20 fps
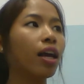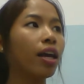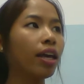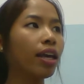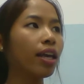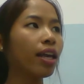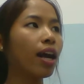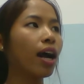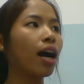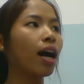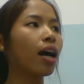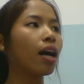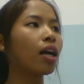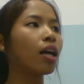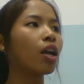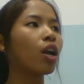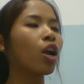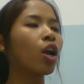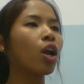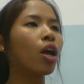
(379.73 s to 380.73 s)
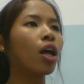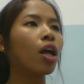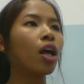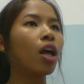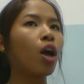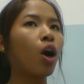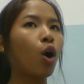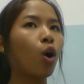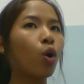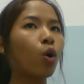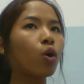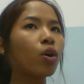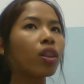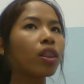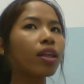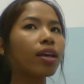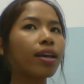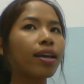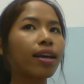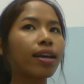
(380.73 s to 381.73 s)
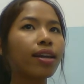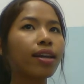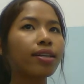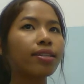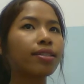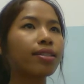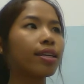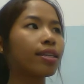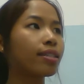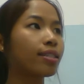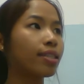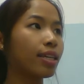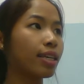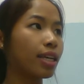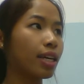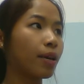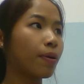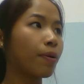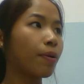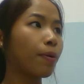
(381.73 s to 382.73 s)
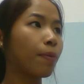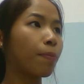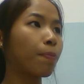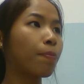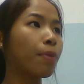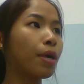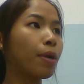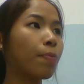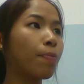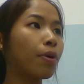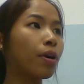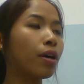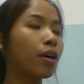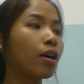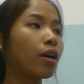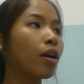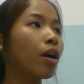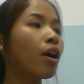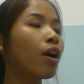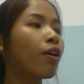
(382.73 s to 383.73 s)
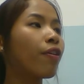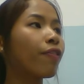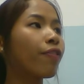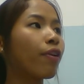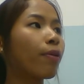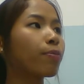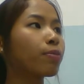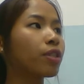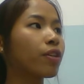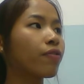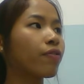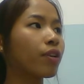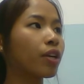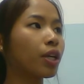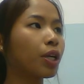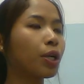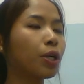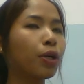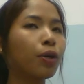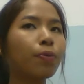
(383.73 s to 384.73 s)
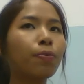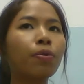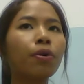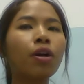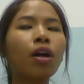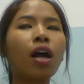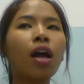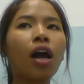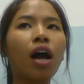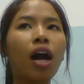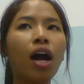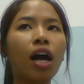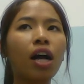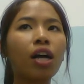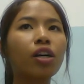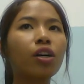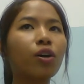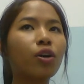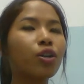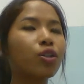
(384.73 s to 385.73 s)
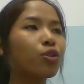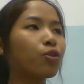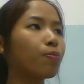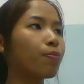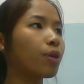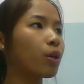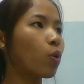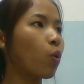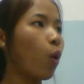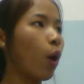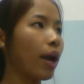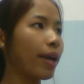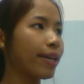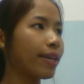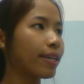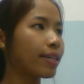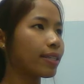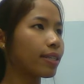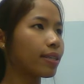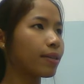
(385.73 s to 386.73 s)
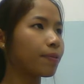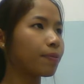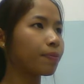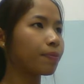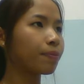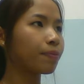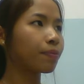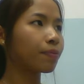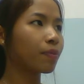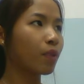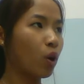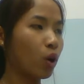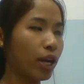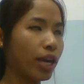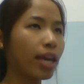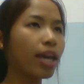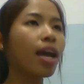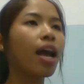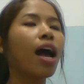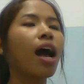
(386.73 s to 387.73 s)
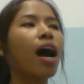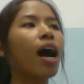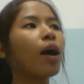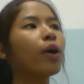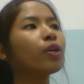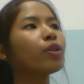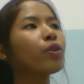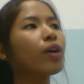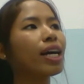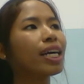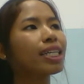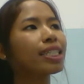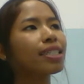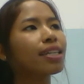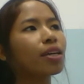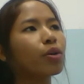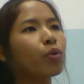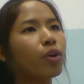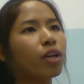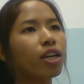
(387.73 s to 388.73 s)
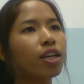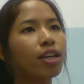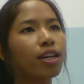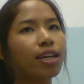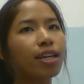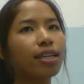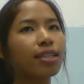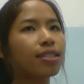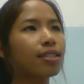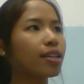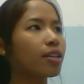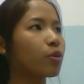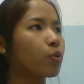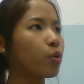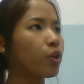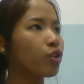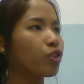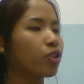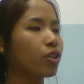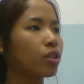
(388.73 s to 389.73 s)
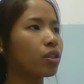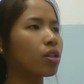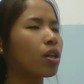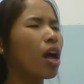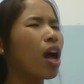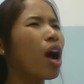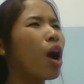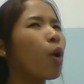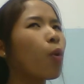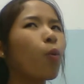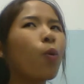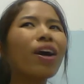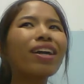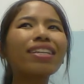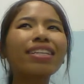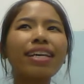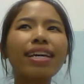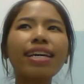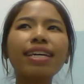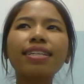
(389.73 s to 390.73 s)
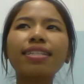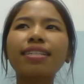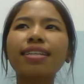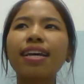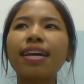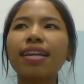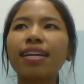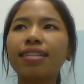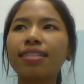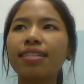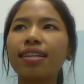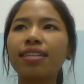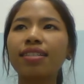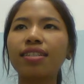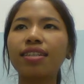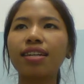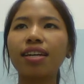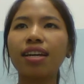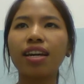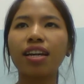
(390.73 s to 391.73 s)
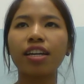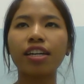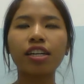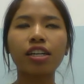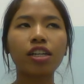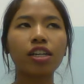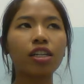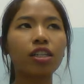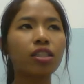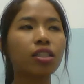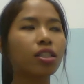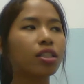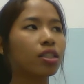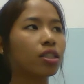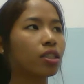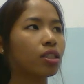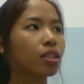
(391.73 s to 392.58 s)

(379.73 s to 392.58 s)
here all the kinesthetic people from different group are going to be quiet. Okay, I want to ask the kinesthetic questions. What is kinesthetic learners?